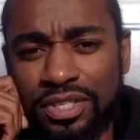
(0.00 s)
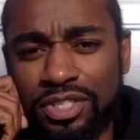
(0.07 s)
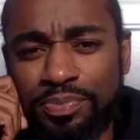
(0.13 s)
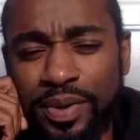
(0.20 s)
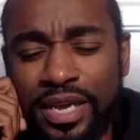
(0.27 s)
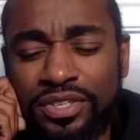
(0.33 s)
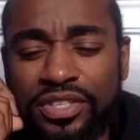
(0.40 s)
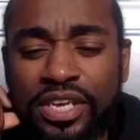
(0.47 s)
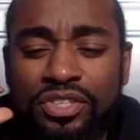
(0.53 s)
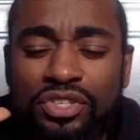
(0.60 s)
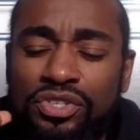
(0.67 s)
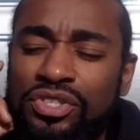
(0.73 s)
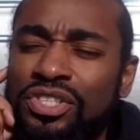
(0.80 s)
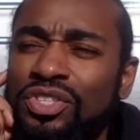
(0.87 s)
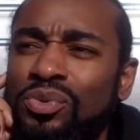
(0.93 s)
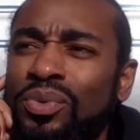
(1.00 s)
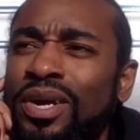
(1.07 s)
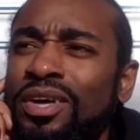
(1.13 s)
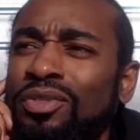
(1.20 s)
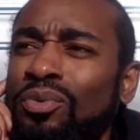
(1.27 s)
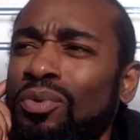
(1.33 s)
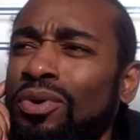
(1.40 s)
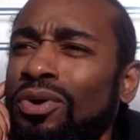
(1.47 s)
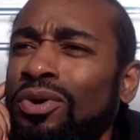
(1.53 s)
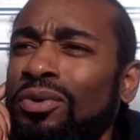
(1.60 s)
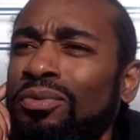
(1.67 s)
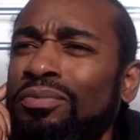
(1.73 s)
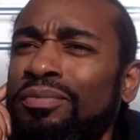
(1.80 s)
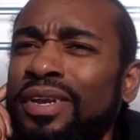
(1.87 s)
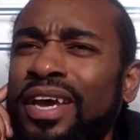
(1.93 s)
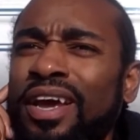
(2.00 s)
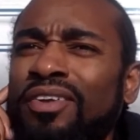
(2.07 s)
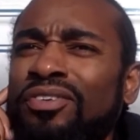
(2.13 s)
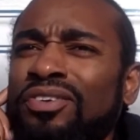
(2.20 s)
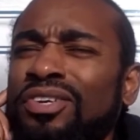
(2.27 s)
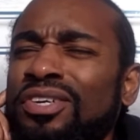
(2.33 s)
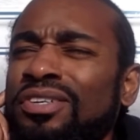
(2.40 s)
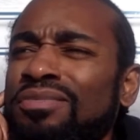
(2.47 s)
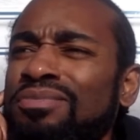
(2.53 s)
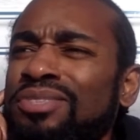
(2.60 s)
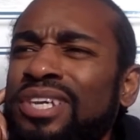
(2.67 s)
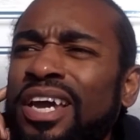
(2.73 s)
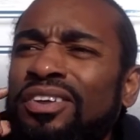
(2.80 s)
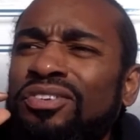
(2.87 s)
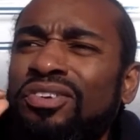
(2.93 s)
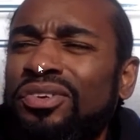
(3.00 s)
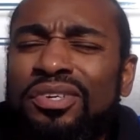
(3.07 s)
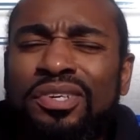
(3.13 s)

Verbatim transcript: space agencies around the world NASA, JAXA,